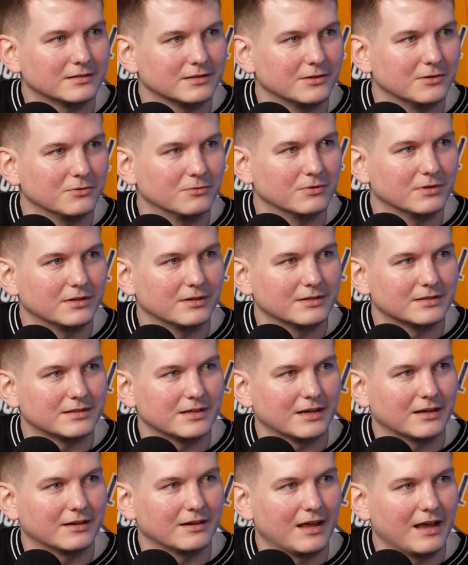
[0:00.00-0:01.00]
So in the
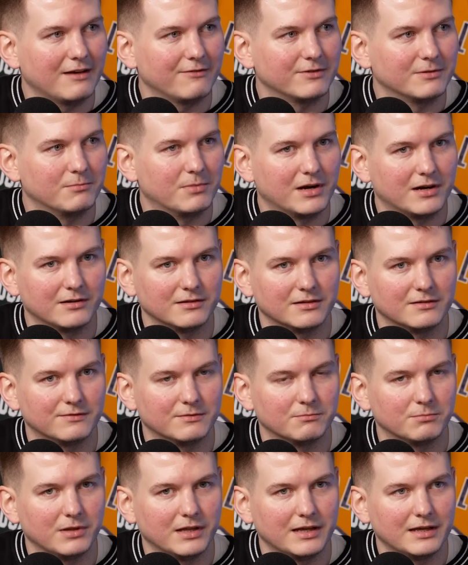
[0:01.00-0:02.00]
second half, he barely
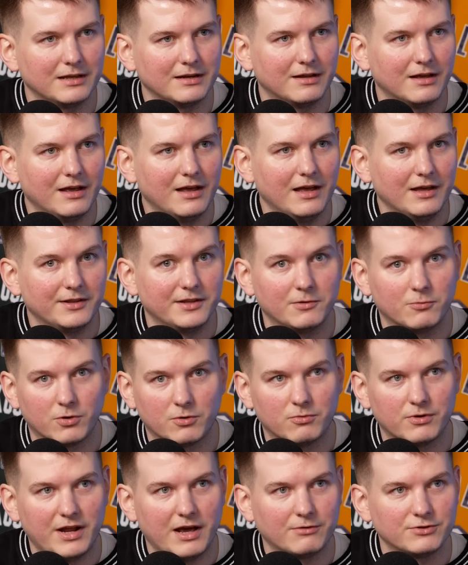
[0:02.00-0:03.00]
even played. They
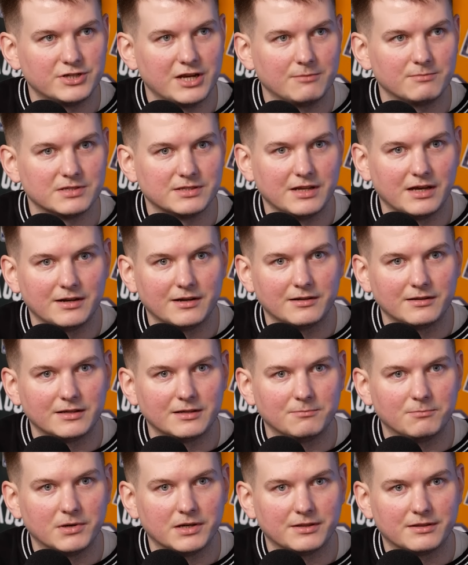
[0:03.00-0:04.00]
were without James
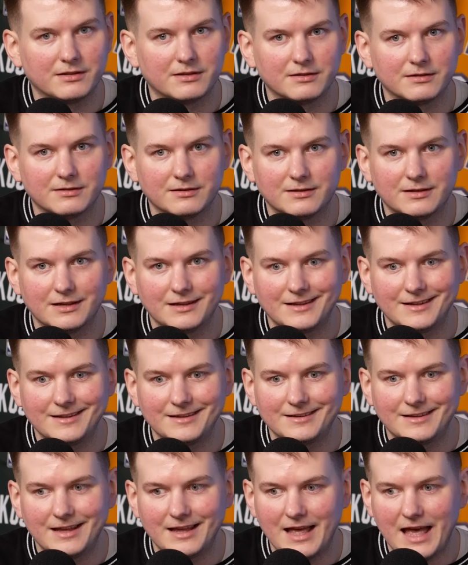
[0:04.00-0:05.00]
Nunnally, but
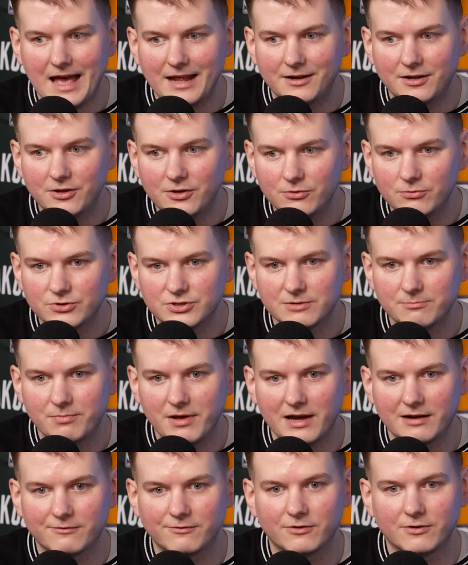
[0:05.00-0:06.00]
they had huge
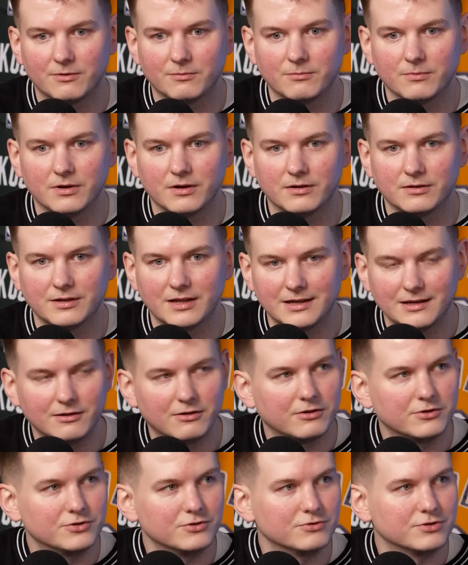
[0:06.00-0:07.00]
impact from
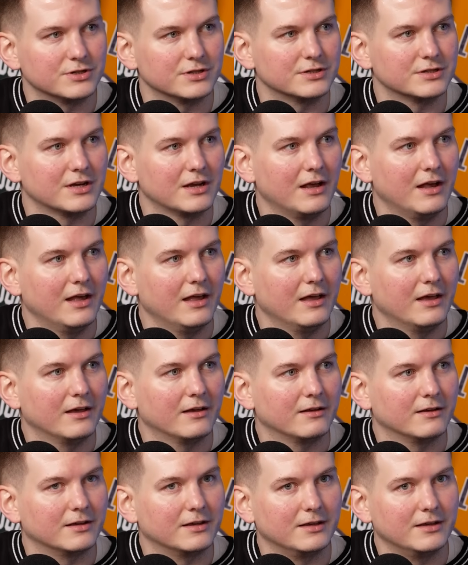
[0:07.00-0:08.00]
Danilo Andjušić.
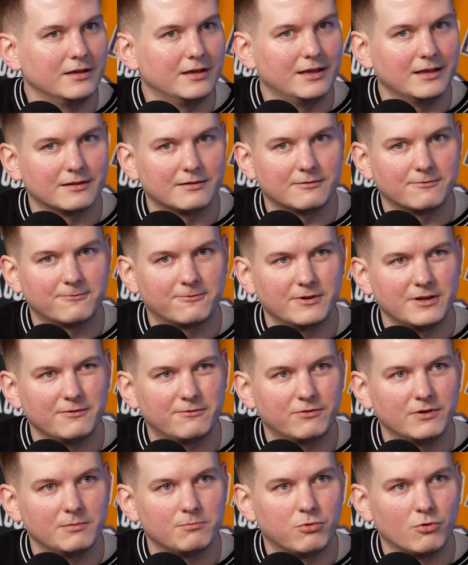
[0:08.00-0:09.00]
He hit
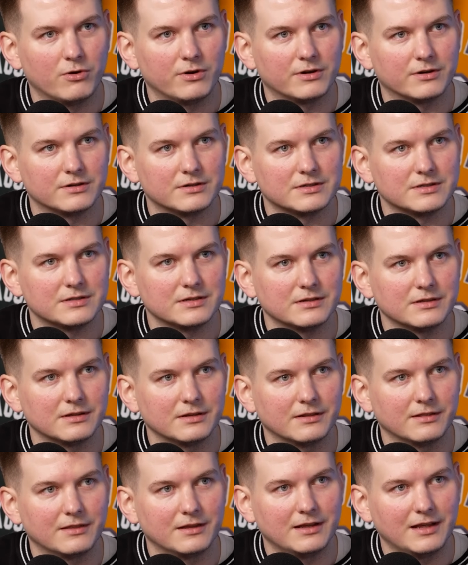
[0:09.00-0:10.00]
3 three-pointers
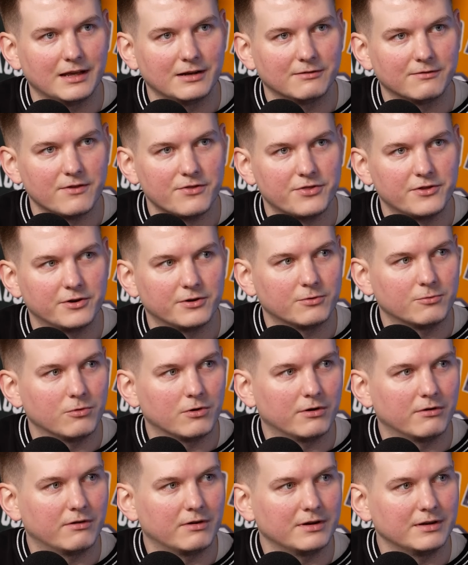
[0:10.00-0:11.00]
in the end of the third
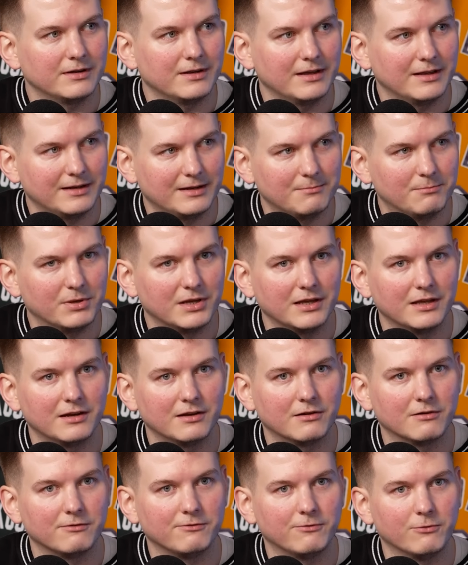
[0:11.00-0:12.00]
quarter and in the
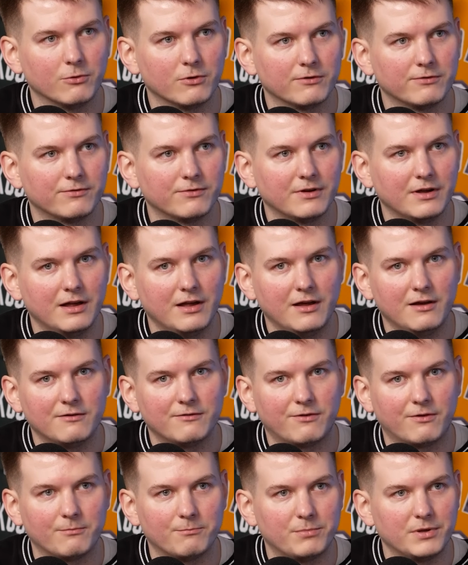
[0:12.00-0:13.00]
beginning of fourth
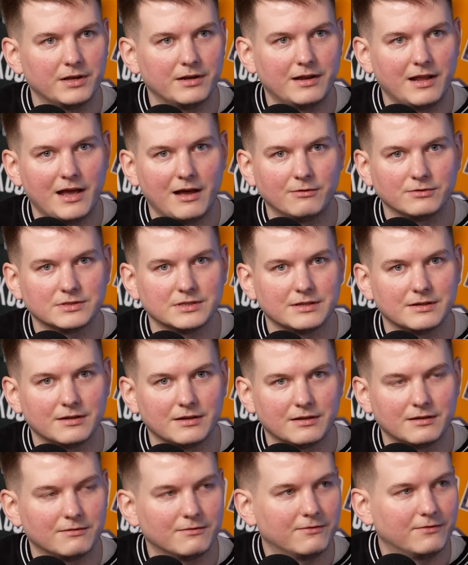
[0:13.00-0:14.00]
from pin downs
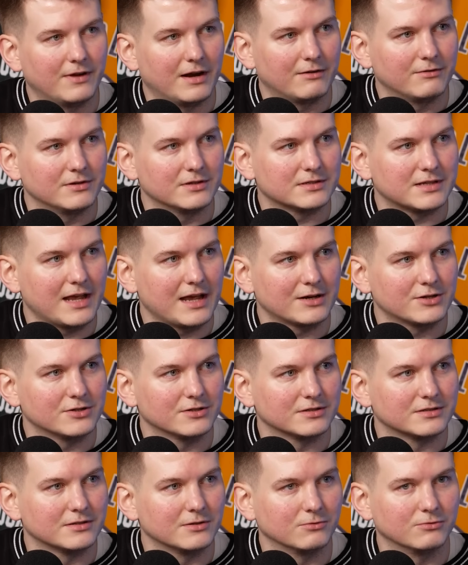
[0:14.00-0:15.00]
and various
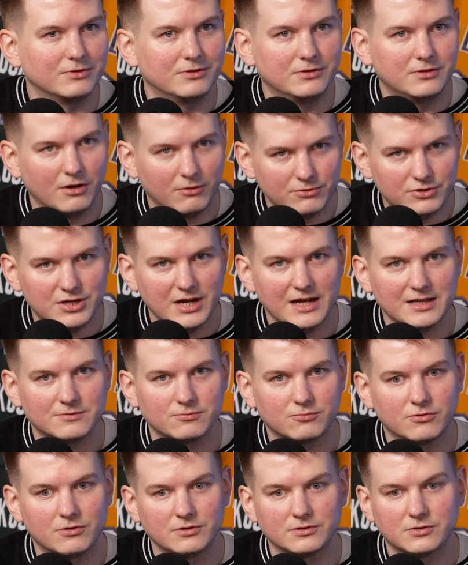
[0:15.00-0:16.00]
actions. So those
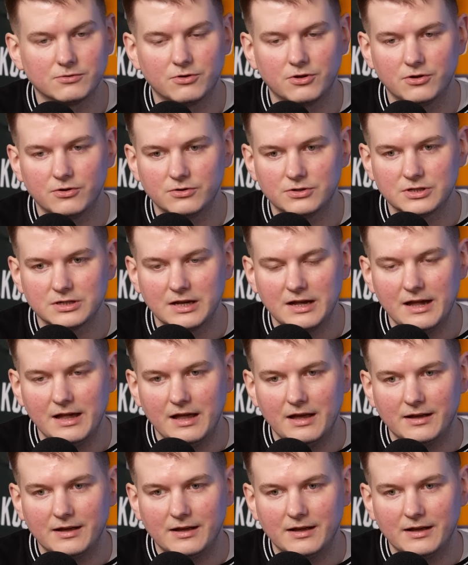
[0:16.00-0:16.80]
shots were also huge.